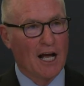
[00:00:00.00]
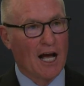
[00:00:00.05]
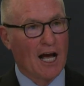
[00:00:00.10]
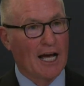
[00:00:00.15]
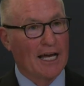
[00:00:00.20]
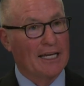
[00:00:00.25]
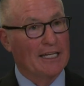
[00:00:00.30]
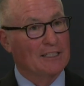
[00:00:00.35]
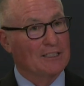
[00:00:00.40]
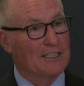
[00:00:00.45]

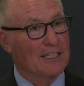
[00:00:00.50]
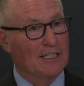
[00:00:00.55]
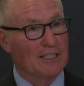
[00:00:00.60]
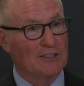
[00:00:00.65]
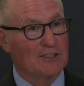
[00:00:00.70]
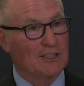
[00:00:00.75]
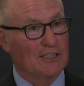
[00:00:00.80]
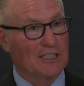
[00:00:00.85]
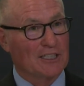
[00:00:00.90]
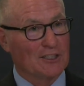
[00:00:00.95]
I
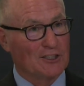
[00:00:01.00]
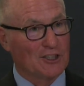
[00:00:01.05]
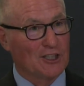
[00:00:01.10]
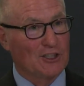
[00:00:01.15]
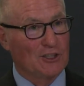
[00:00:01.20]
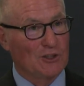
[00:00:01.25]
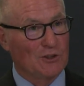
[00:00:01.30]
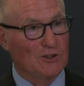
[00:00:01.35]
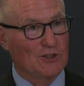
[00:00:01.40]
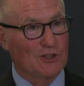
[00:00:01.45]
intend to
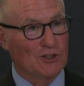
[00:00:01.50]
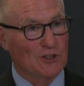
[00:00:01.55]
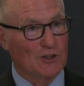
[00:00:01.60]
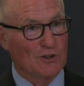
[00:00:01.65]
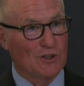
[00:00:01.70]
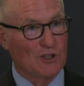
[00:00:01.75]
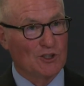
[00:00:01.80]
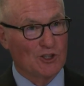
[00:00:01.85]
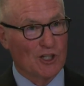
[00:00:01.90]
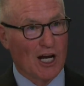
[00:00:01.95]
continue to
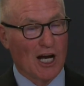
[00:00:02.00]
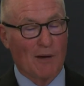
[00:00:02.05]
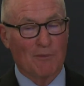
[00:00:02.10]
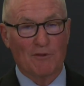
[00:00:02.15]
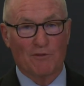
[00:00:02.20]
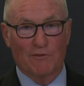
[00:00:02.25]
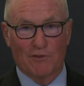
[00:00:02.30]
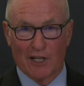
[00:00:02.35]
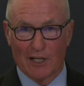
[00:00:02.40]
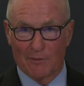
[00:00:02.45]
do the job,
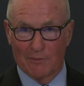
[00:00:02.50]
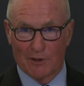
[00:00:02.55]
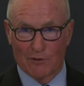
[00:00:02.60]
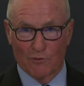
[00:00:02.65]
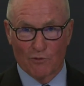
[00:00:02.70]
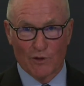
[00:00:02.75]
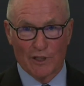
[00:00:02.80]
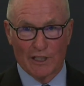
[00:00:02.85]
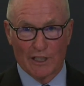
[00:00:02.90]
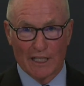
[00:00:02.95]
if I'm
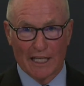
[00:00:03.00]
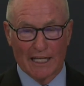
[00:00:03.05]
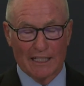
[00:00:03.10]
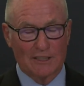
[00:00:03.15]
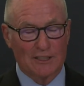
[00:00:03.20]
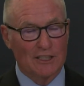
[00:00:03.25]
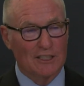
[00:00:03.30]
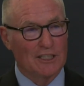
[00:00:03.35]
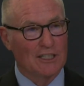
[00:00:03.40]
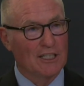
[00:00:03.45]

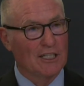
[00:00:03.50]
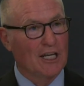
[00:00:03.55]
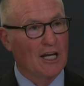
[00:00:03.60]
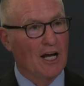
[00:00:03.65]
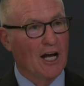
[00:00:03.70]
re-elected,